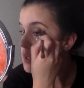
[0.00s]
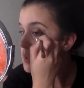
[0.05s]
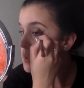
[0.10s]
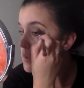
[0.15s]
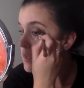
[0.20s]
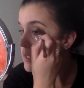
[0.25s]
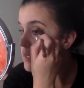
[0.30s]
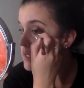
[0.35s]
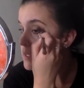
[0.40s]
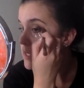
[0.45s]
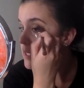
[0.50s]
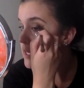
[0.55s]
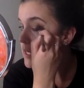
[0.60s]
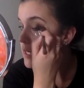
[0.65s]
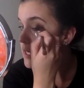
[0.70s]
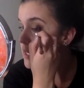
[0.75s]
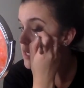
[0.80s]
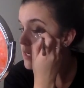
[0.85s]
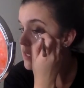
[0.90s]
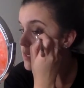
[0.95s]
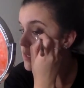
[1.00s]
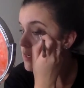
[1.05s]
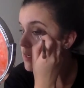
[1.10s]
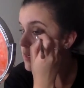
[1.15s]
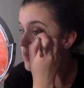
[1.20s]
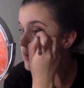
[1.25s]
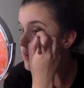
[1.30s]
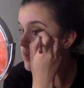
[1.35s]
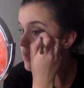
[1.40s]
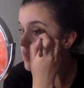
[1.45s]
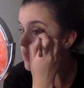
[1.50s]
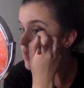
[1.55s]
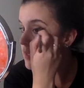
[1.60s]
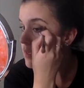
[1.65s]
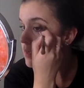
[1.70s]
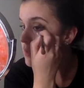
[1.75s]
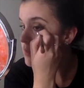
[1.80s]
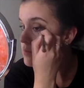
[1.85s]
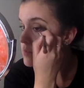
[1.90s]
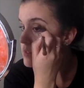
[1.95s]
right there, and I'll get
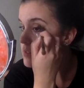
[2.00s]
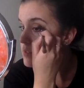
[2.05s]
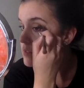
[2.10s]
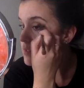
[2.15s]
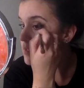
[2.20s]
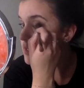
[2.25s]
closer to the